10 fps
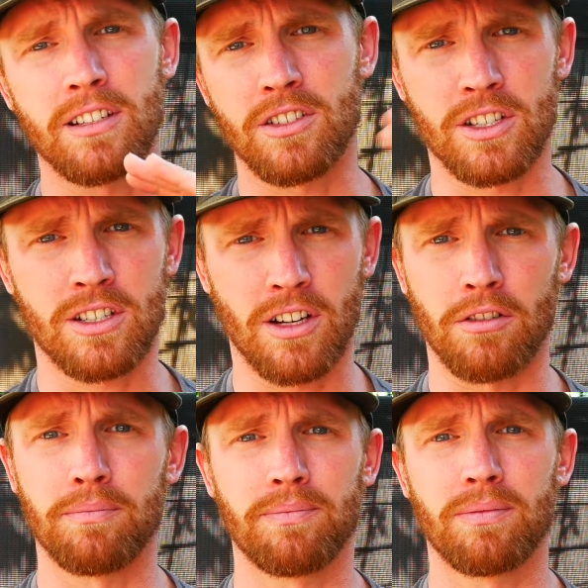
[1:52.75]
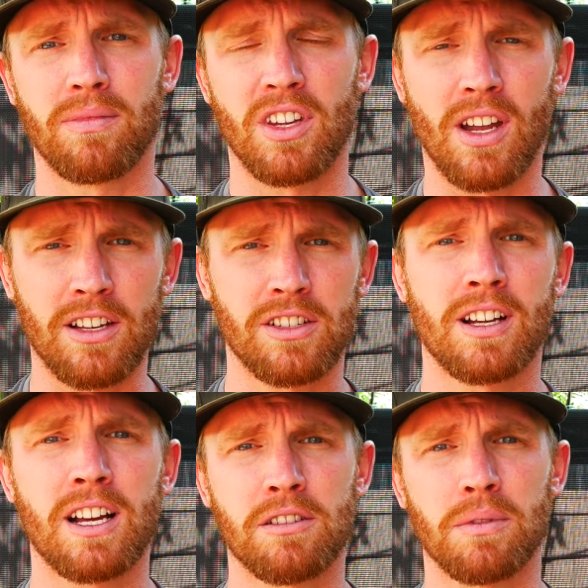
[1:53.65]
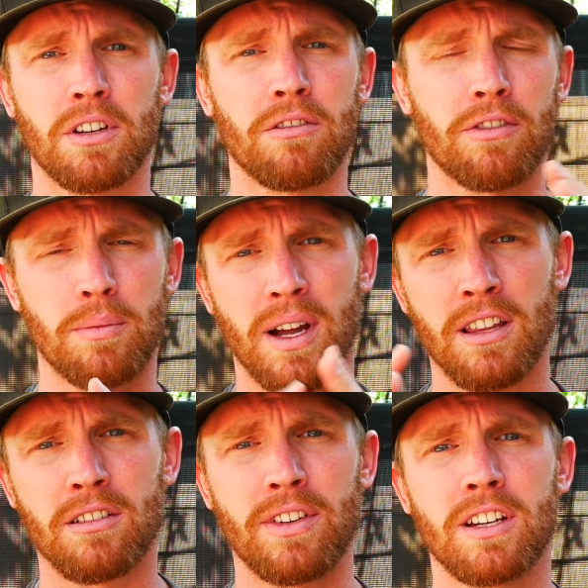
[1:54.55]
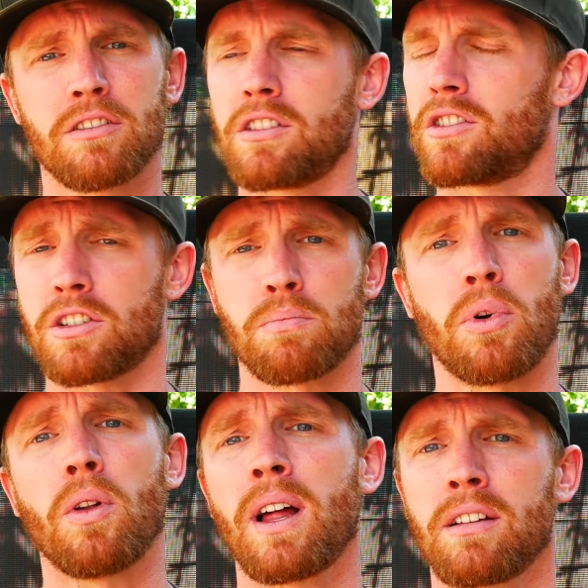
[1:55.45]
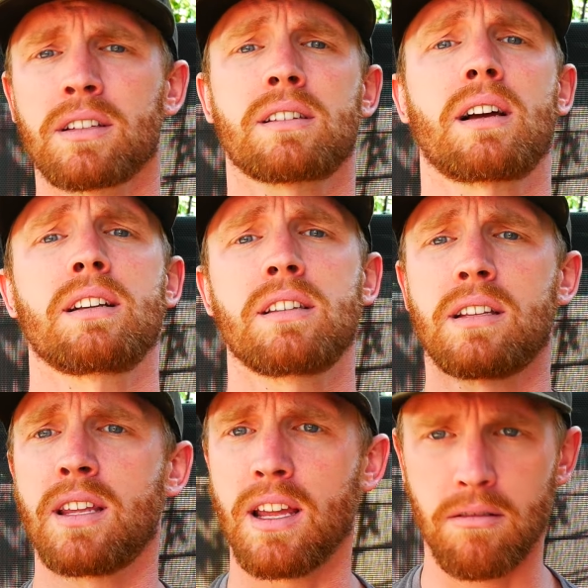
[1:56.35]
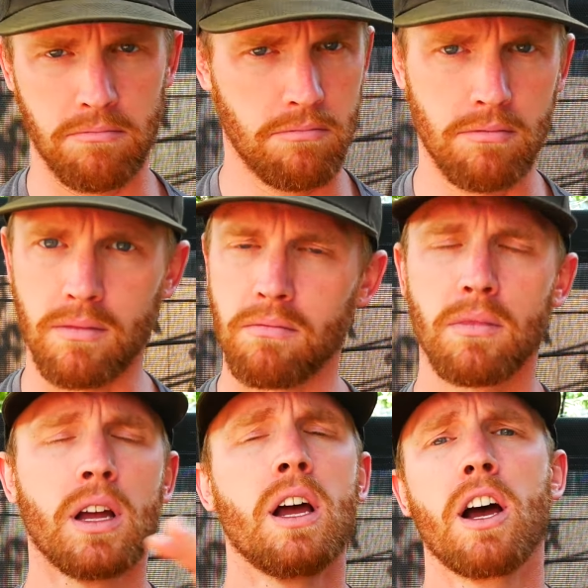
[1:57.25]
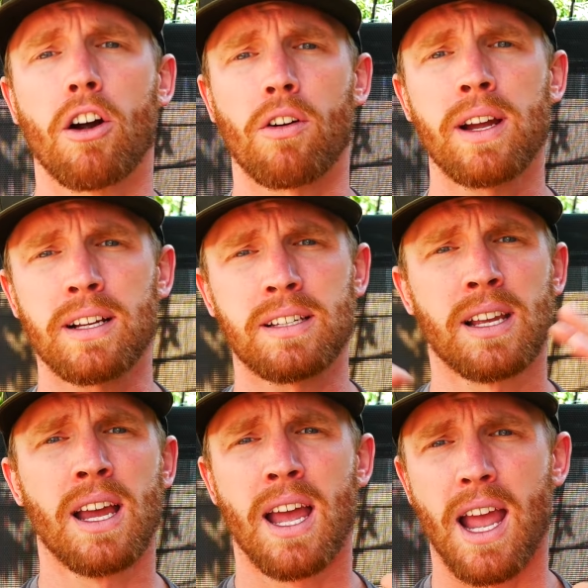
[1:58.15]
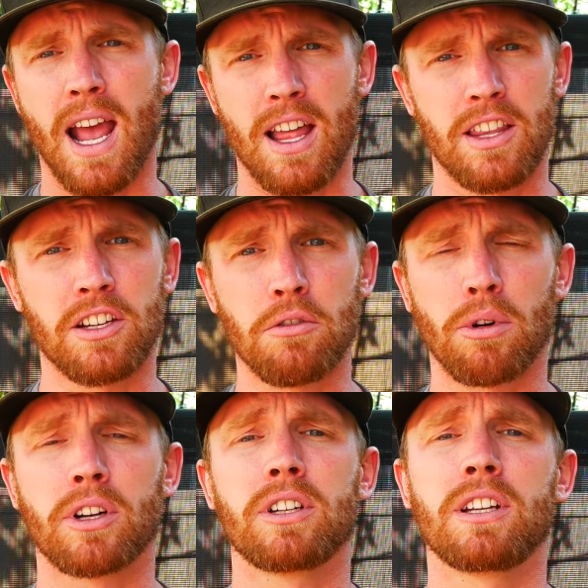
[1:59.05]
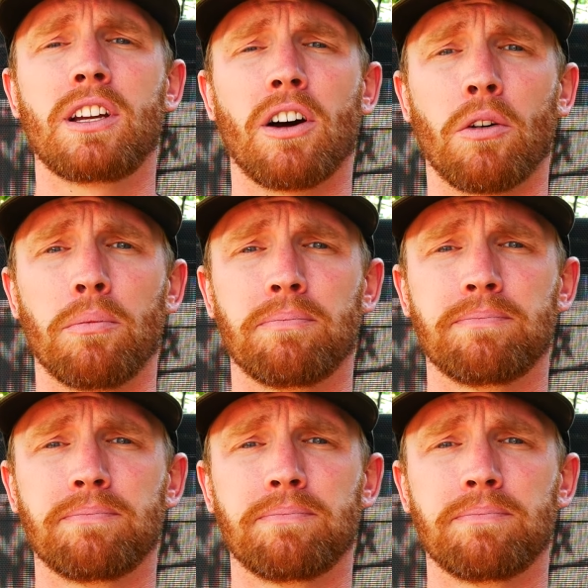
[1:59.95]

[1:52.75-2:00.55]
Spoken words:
You just don't. As you guys will know from my other videos, you just pull out the sides, the tent erects, and then you're good to go.